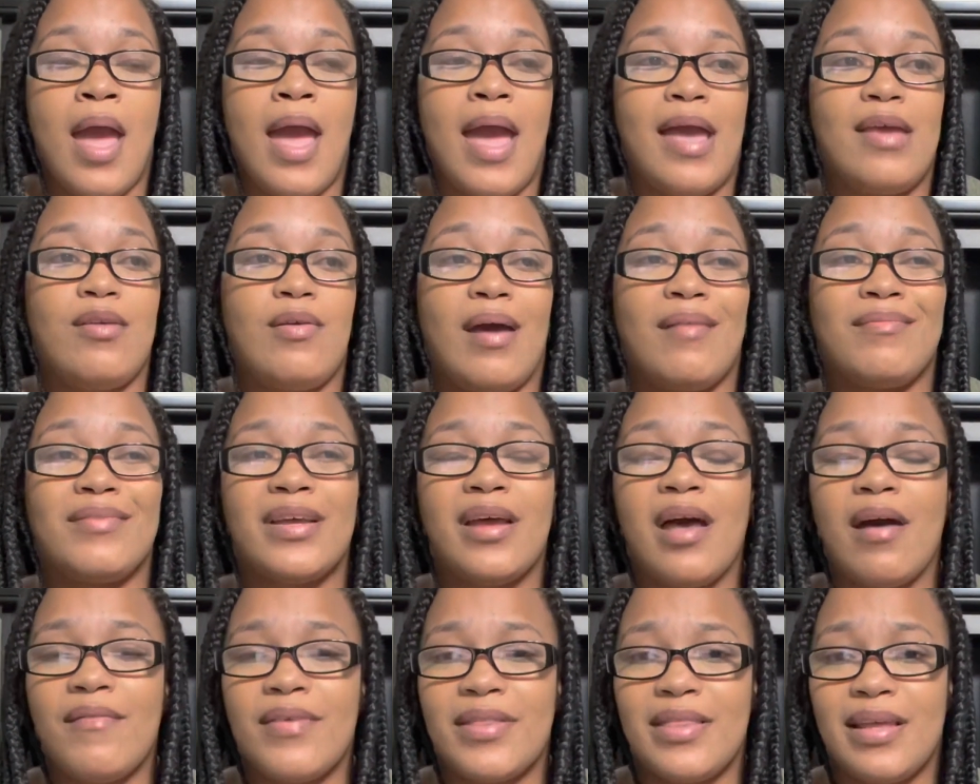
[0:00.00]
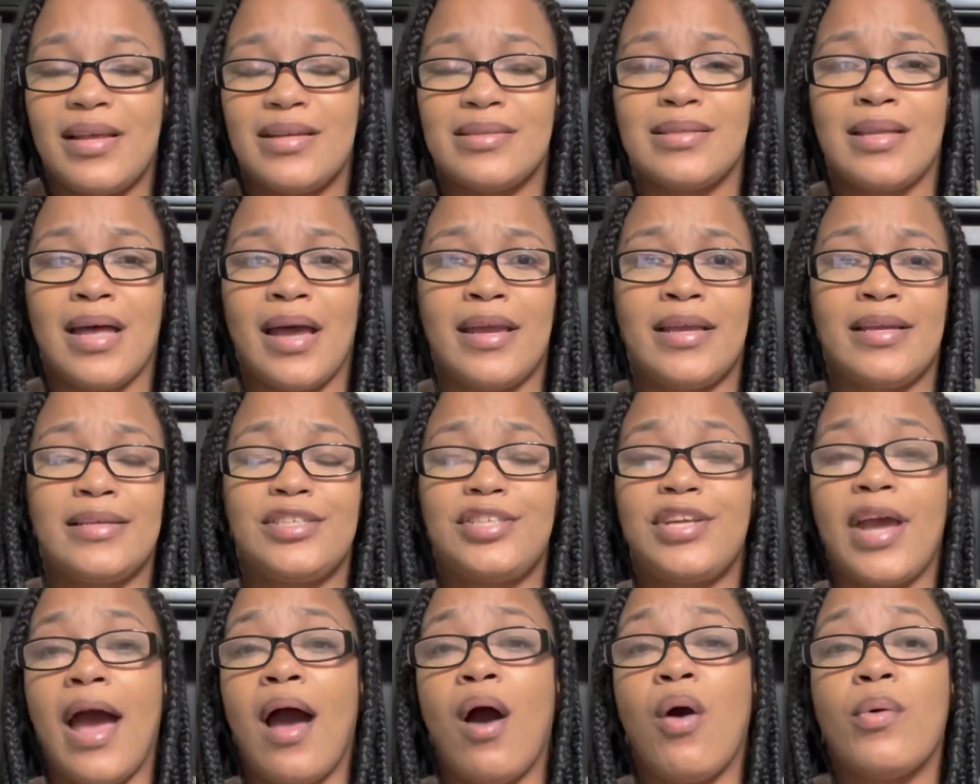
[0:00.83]
and you have to cover things like
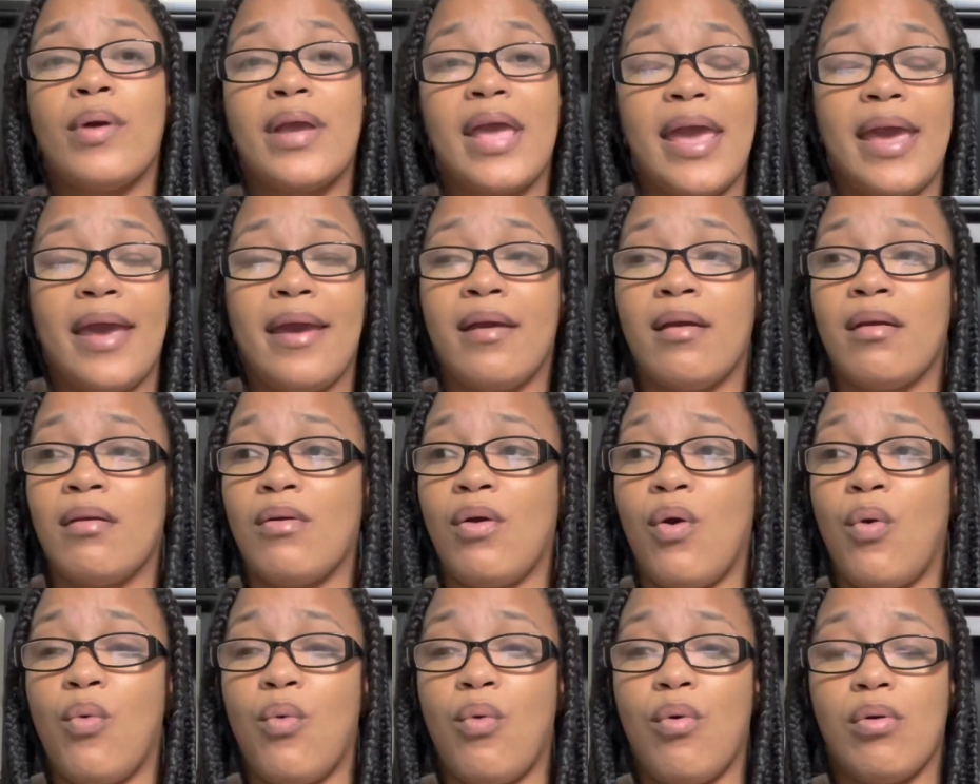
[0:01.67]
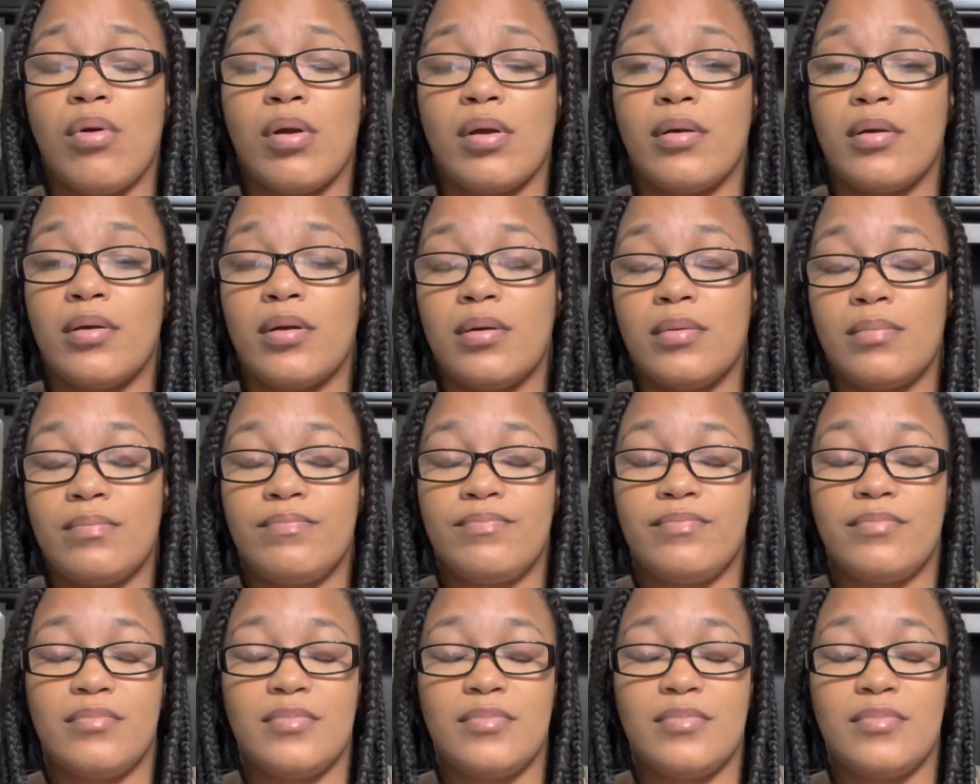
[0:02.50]
child care or,